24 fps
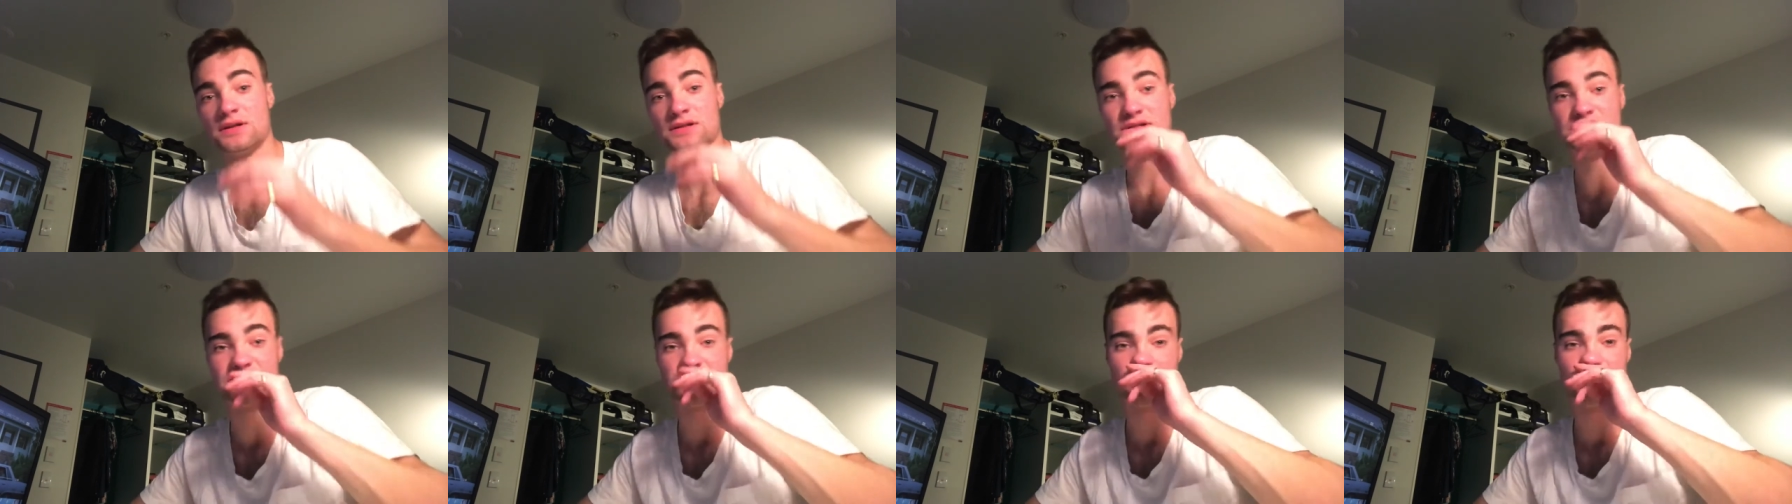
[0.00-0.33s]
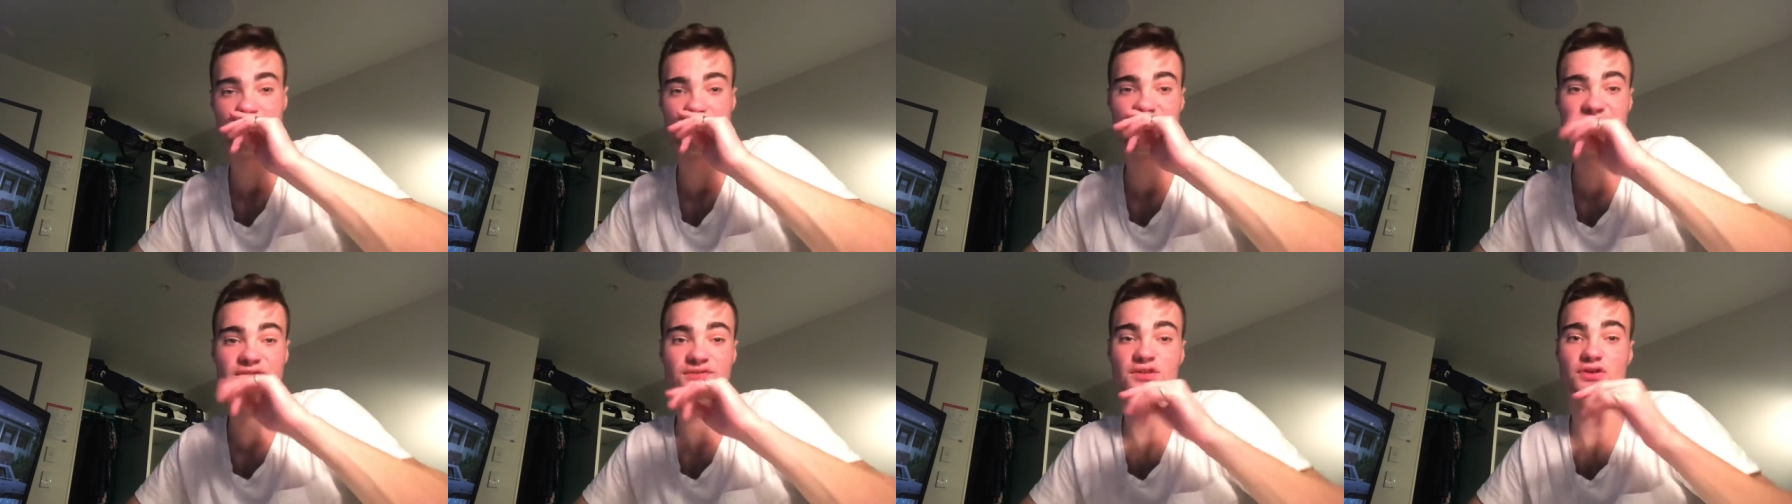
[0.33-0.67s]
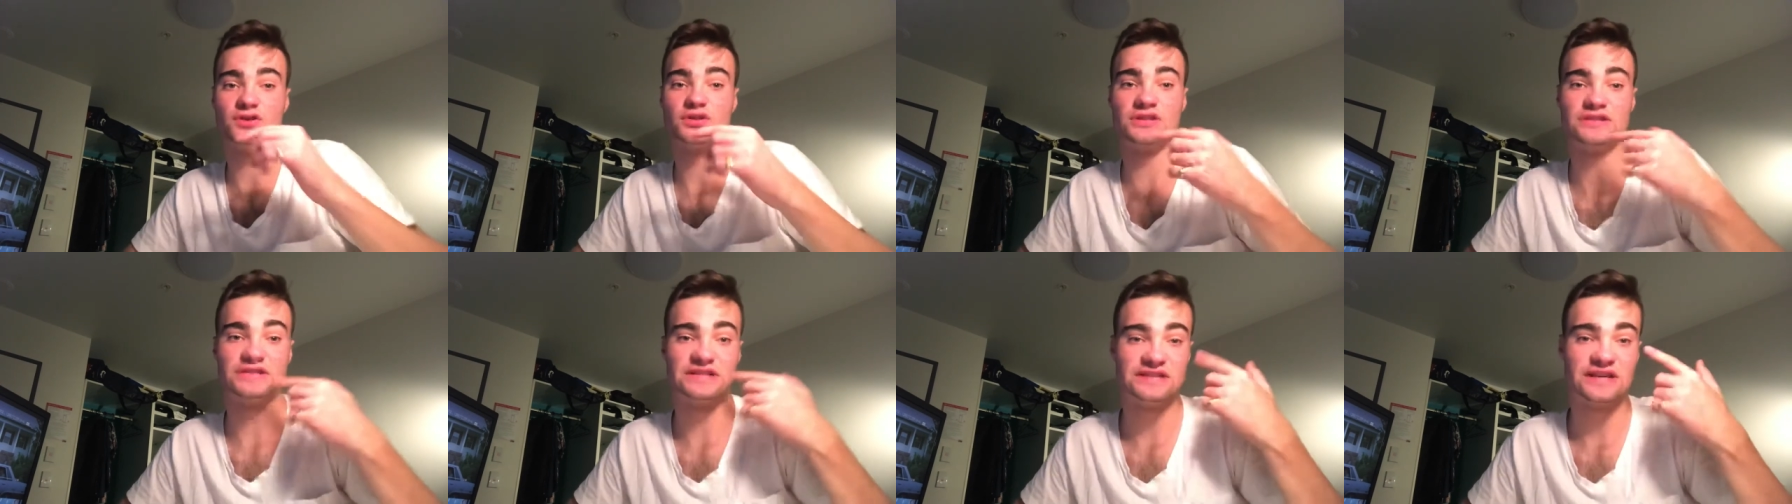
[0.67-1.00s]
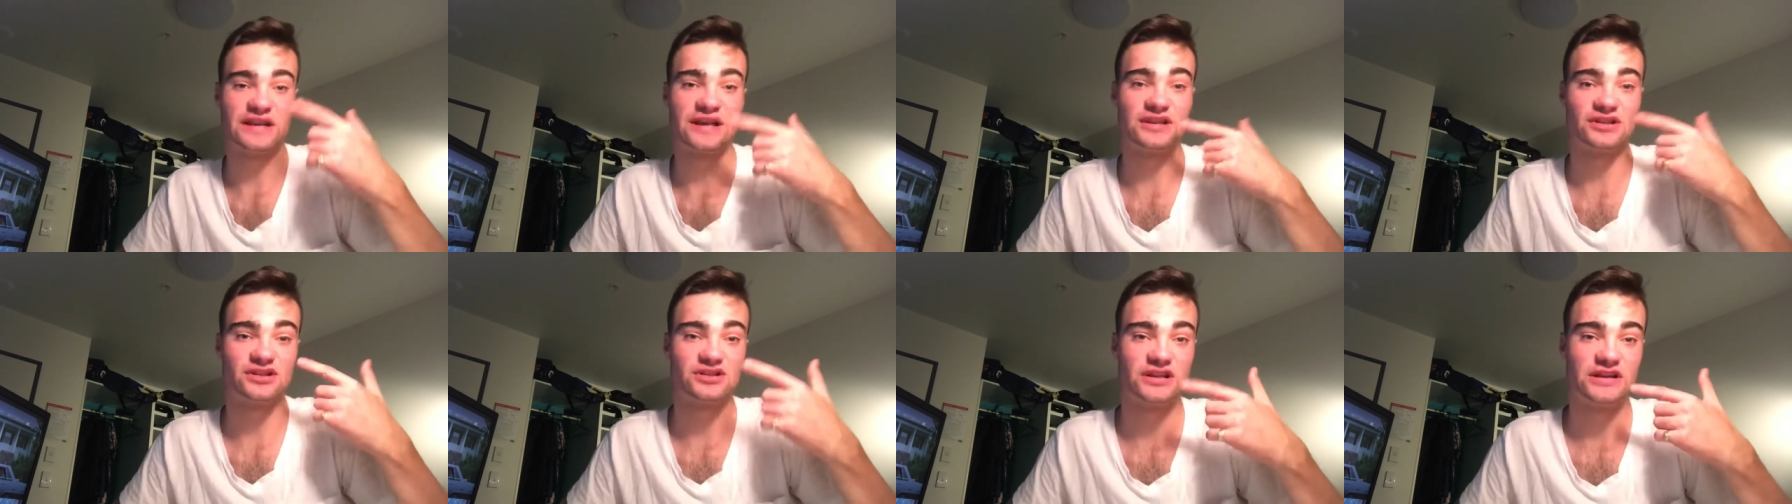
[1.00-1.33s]
so if you can
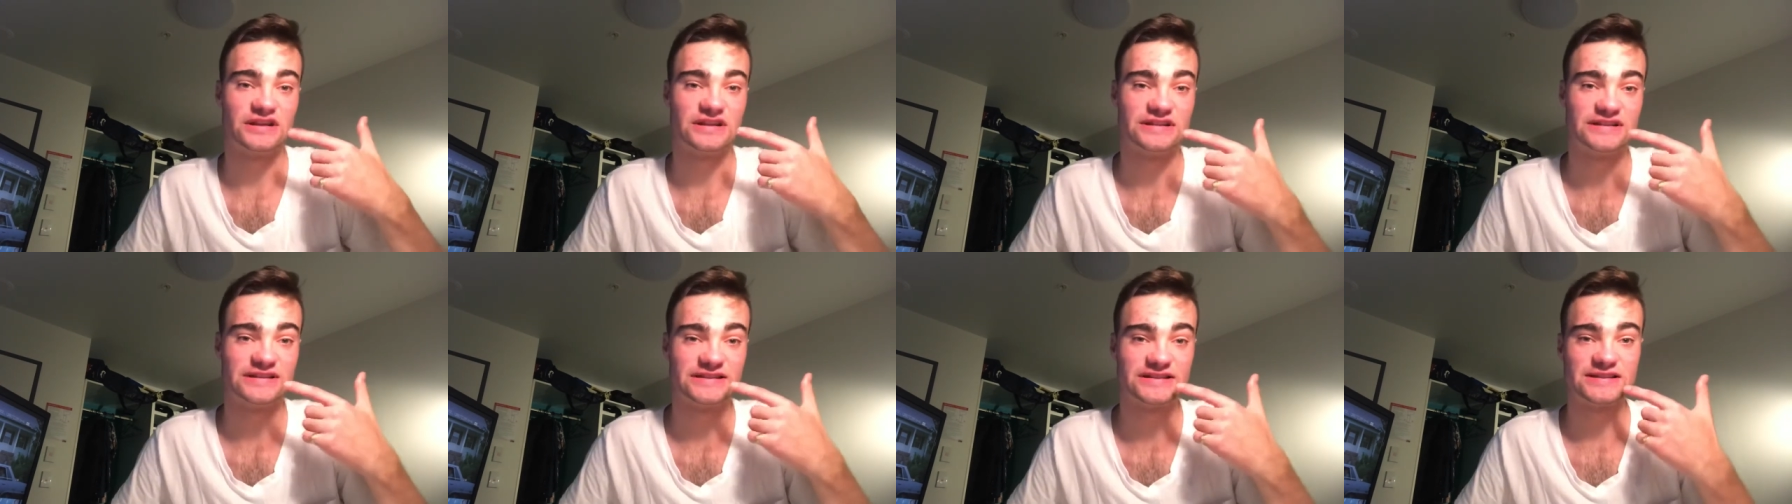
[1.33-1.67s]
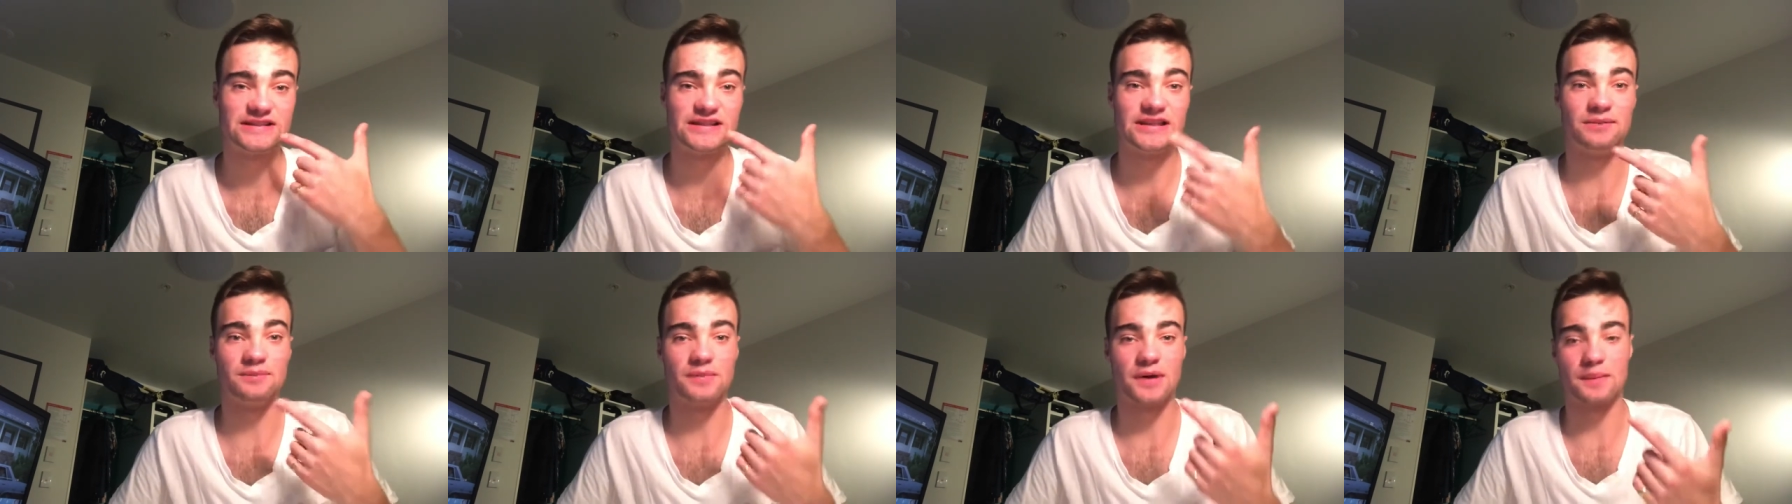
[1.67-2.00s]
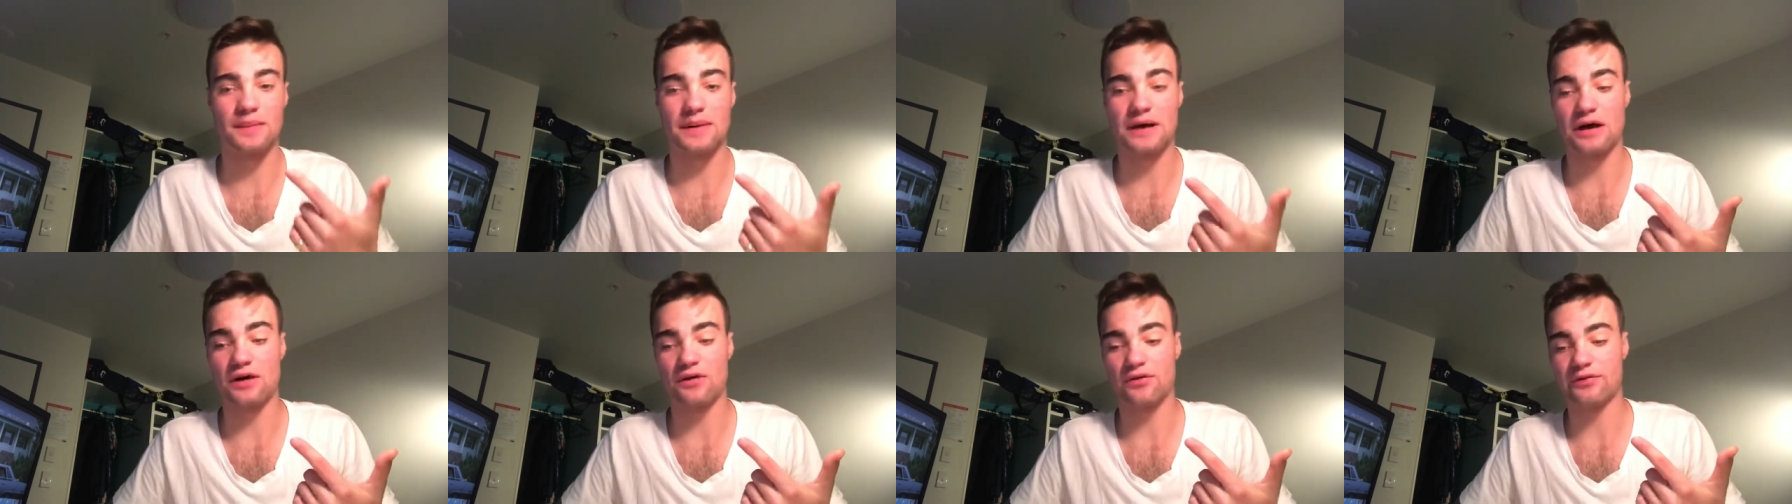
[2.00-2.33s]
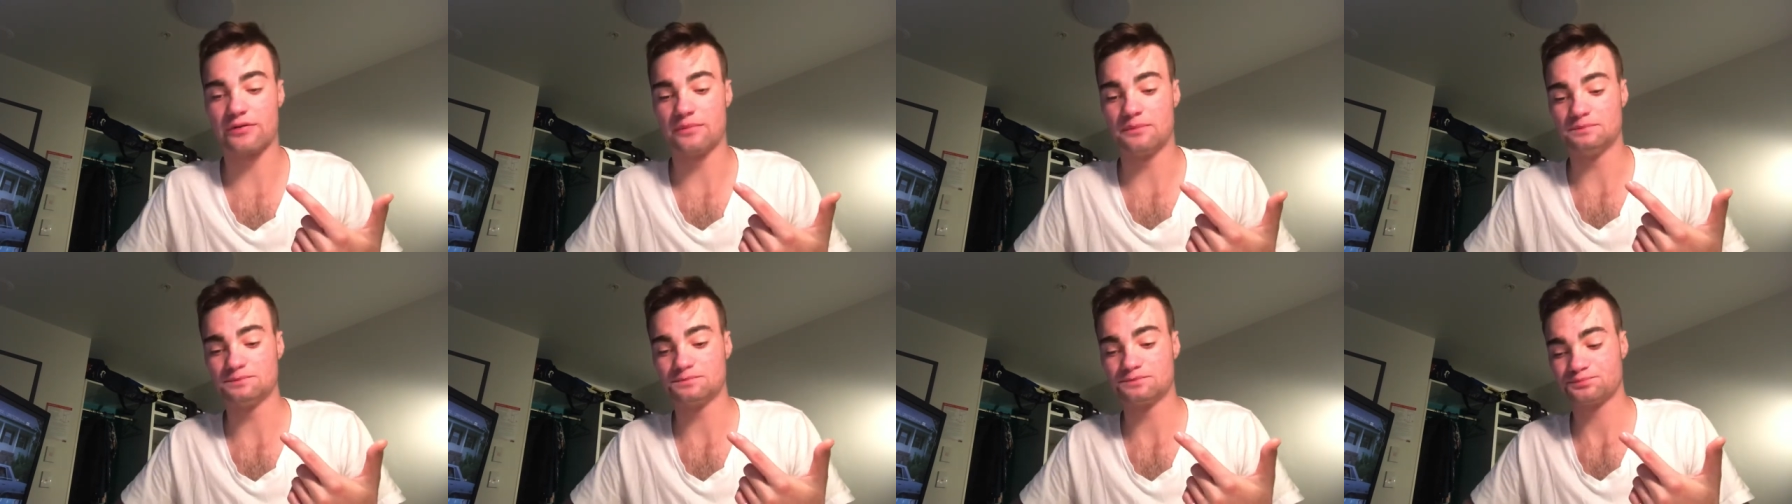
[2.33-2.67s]
actually see my mouth